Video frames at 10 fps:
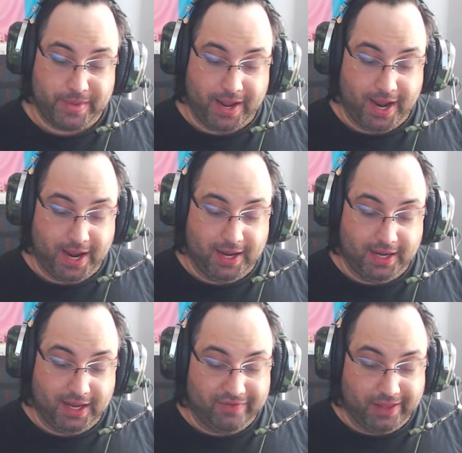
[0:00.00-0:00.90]
And
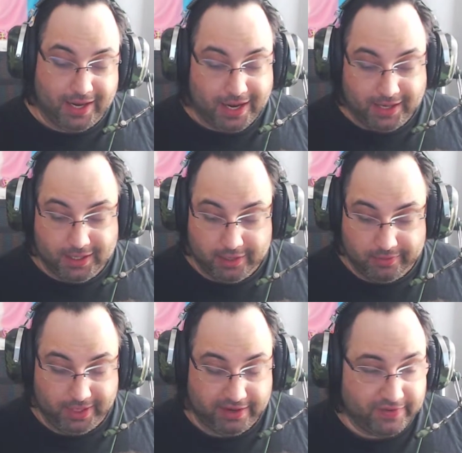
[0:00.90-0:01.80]
given that I do
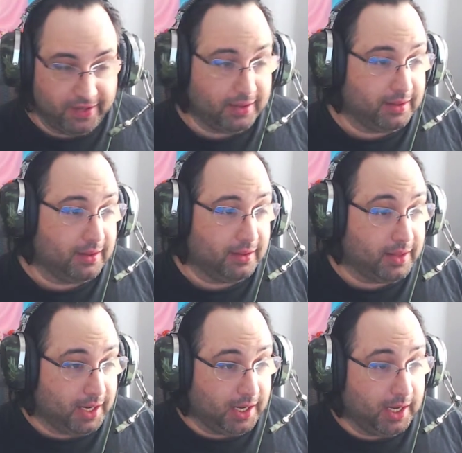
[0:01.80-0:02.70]
live in the
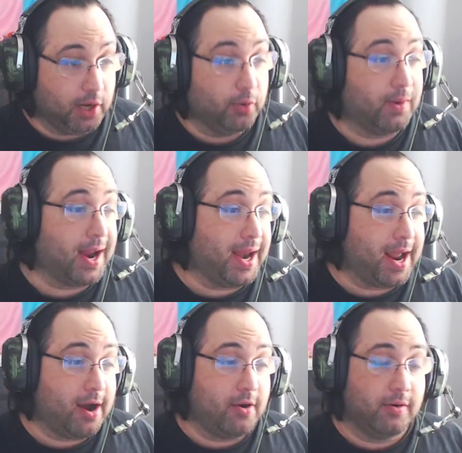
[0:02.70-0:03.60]
EU right
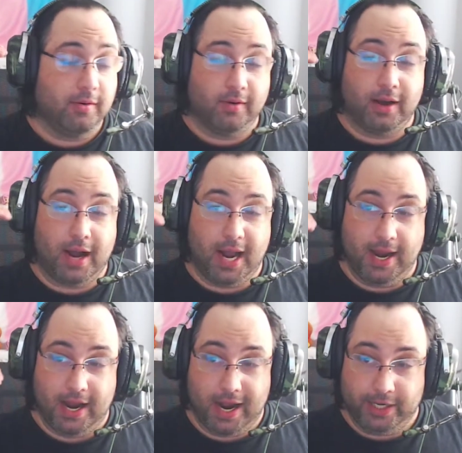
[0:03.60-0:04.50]
now,
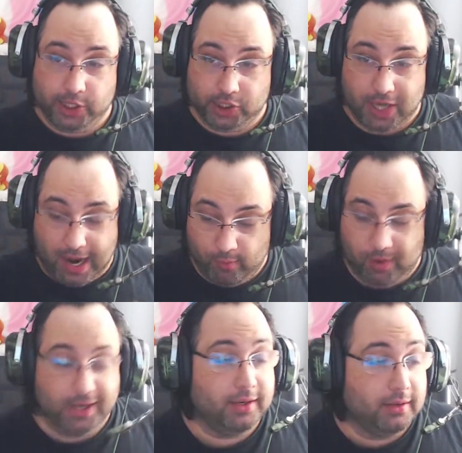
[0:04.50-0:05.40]
I
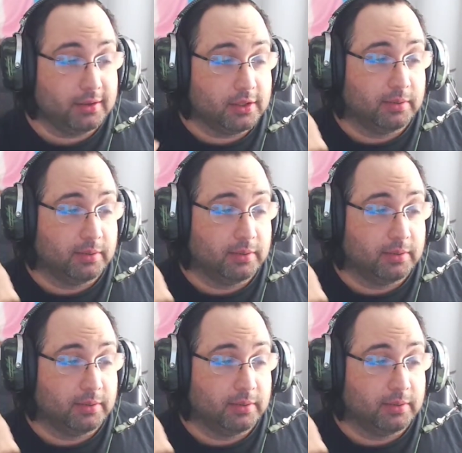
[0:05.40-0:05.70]
want some